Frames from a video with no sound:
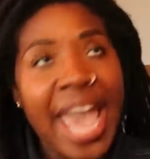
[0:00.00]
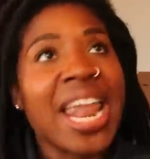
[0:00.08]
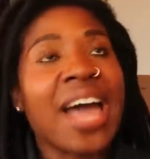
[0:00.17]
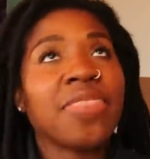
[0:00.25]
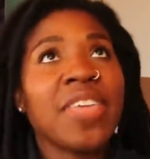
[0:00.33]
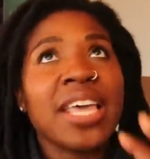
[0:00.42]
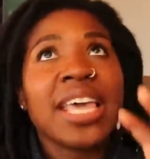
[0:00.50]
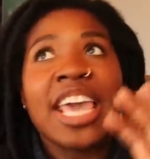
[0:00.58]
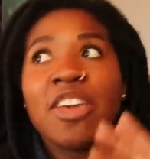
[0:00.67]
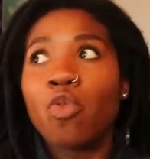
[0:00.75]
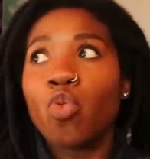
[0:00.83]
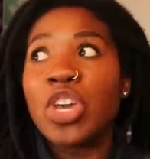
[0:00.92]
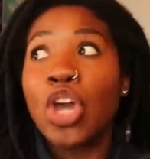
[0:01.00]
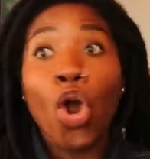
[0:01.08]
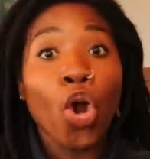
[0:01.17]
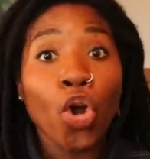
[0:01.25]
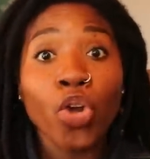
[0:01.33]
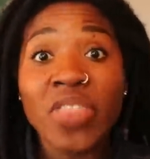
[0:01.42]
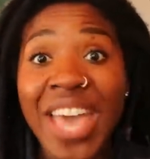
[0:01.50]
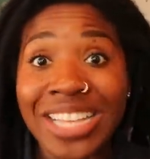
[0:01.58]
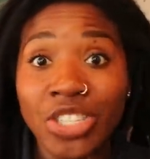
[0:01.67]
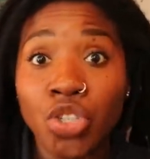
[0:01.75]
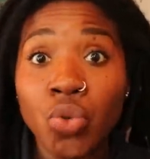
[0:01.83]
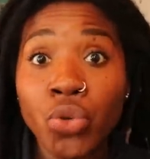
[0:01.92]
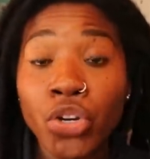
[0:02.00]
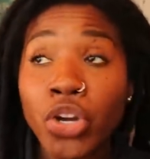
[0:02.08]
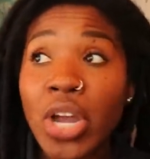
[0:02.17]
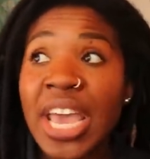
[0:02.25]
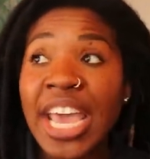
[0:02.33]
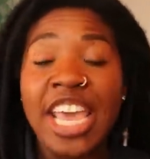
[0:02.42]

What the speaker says: And I think if we heard that sooner,